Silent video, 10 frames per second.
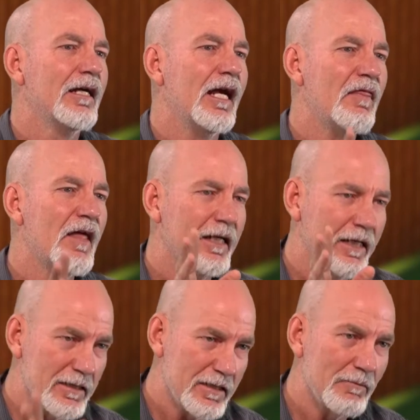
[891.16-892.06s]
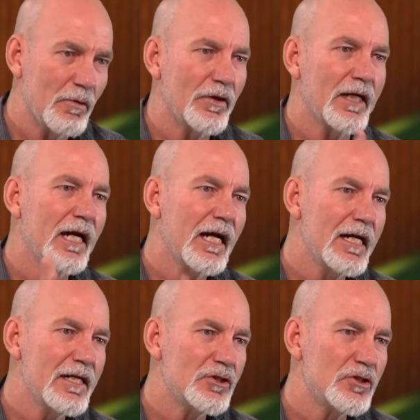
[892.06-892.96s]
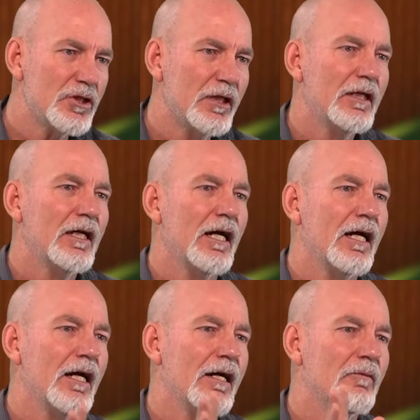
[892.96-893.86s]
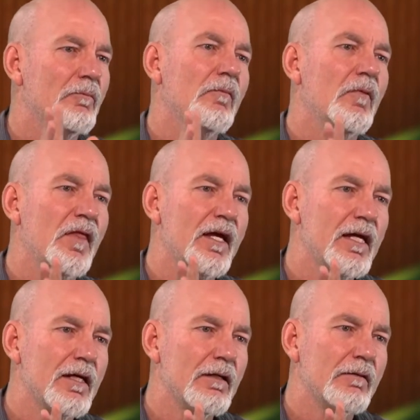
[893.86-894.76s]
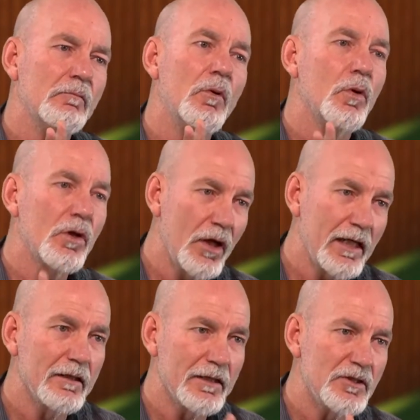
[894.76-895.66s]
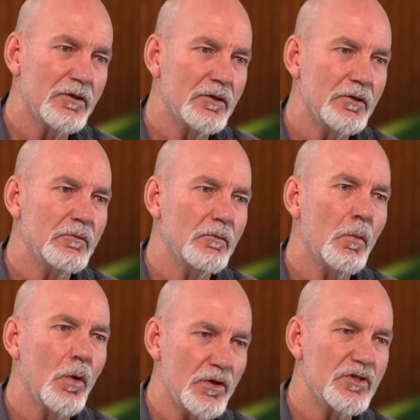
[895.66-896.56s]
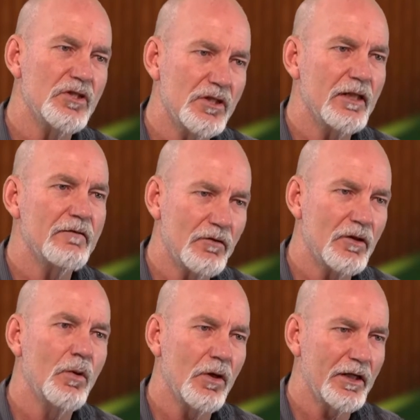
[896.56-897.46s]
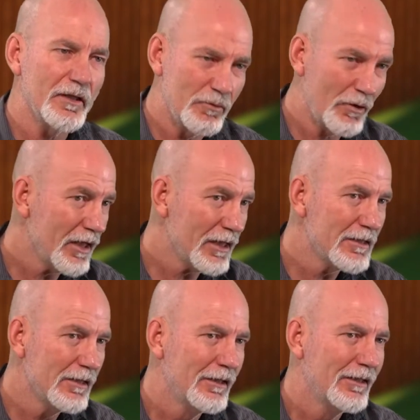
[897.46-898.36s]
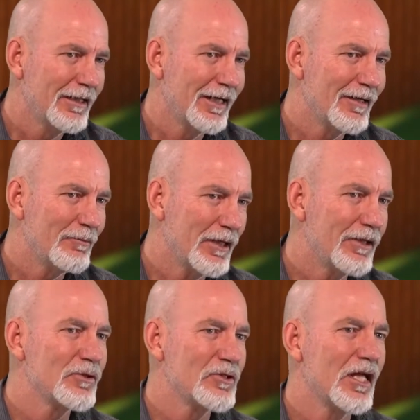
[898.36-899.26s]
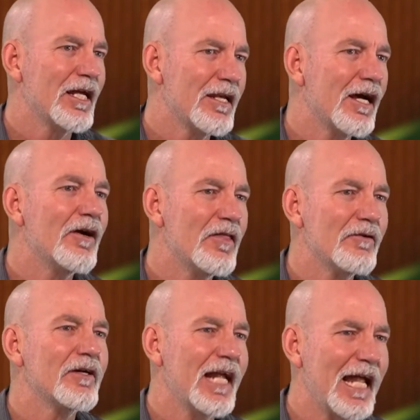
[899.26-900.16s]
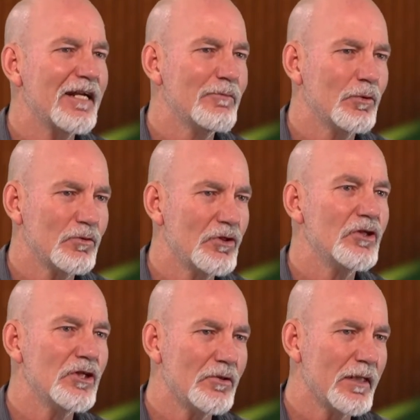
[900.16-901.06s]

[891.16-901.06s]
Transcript: and that gets them more engaged. They're more likely to want to deliver a quality product because they know they're accountable to you